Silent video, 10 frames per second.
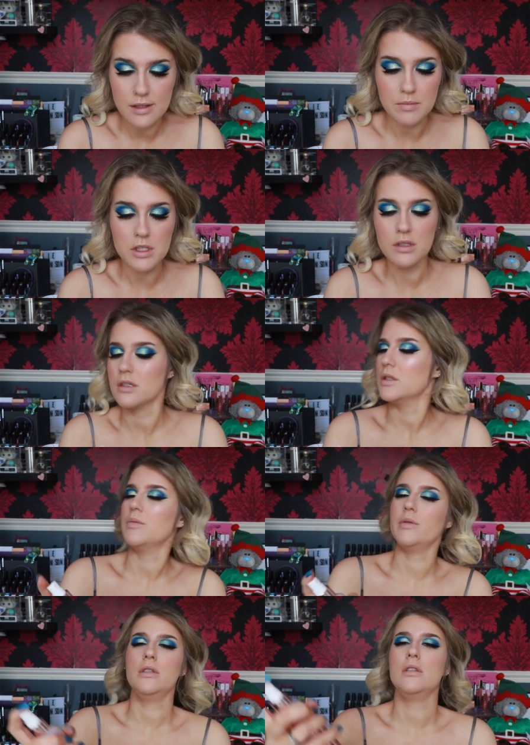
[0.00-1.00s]
So I'm just going to
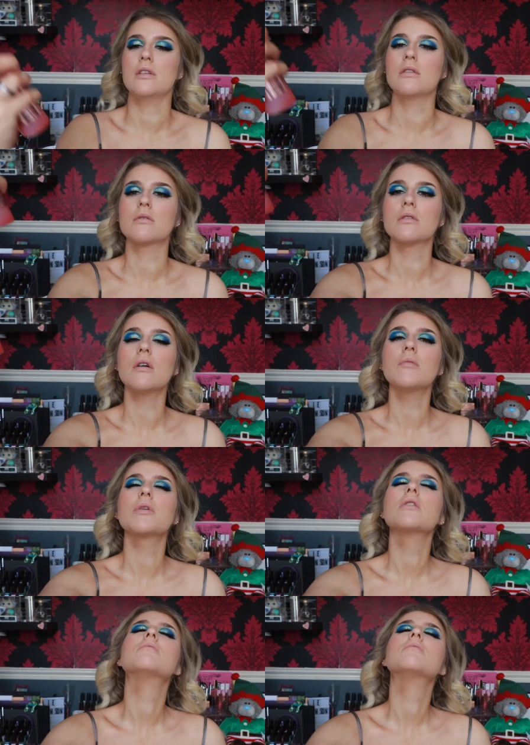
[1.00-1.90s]
spritz this on top.